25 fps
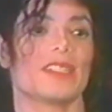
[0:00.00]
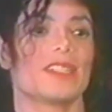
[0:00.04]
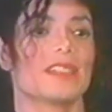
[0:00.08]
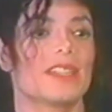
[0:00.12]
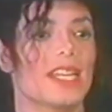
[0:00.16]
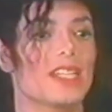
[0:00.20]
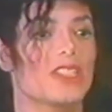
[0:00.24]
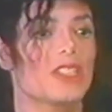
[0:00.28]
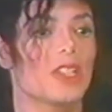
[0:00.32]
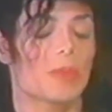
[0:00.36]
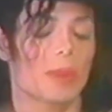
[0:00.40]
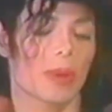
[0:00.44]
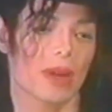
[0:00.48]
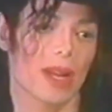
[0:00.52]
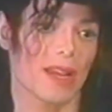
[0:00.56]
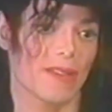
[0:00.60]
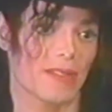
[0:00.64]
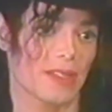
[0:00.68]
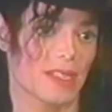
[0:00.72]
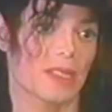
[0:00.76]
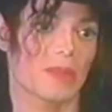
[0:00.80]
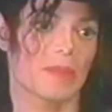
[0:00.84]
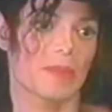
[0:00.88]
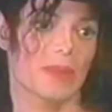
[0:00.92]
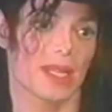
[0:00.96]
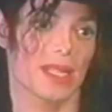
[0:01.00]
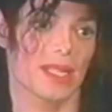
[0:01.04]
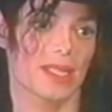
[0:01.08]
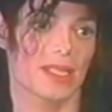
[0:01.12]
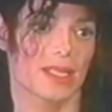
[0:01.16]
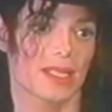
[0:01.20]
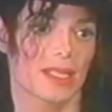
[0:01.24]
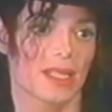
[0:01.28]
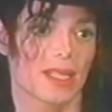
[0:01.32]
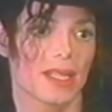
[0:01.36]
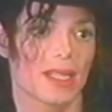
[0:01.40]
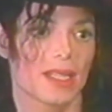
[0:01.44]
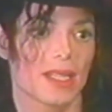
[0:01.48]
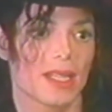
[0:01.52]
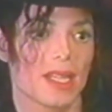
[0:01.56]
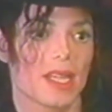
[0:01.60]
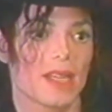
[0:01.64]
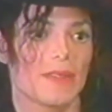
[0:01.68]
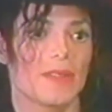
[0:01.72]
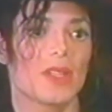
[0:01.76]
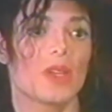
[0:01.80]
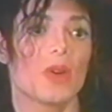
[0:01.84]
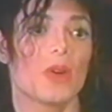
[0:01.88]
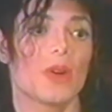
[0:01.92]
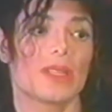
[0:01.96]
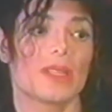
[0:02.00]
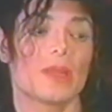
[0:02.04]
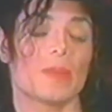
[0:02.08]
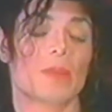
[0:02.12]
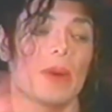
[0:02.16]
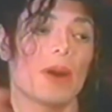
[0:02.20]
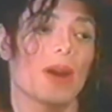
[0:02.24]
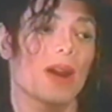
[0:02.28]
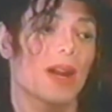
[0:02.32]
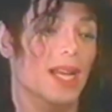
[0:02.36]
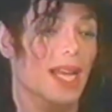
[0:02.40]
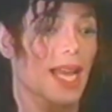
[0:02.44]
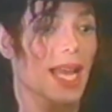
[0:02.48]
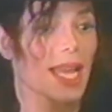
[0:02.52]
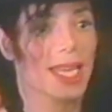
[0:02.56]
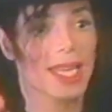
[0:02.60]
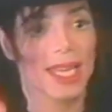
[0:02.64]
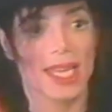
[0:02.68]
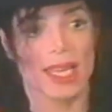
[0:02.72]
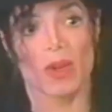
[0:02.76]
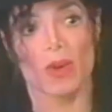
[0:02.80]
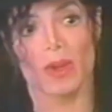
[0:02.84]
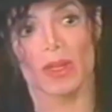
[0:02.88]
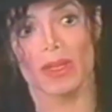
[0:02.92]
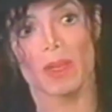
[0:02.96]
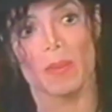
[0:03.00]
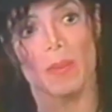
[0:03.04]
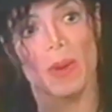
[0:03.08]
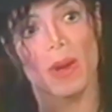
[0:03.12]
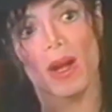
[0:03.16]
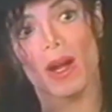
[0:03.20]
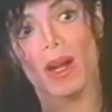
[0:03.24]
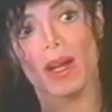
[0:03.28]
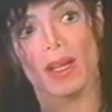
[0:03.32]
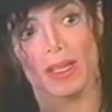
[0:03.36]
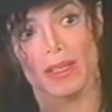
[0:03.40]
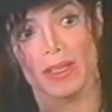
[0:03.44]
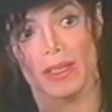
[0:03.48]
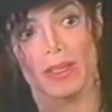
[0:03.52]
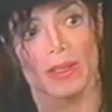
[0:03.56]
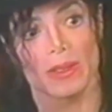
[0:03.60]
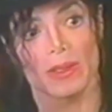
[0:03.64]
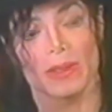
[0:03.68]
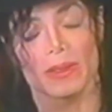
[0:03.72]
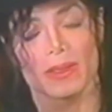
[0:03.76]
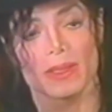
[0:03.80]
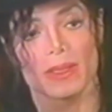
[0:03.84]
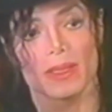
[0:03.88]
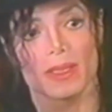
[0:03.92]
That's your private space. If you go in the park, I can't go in the park though.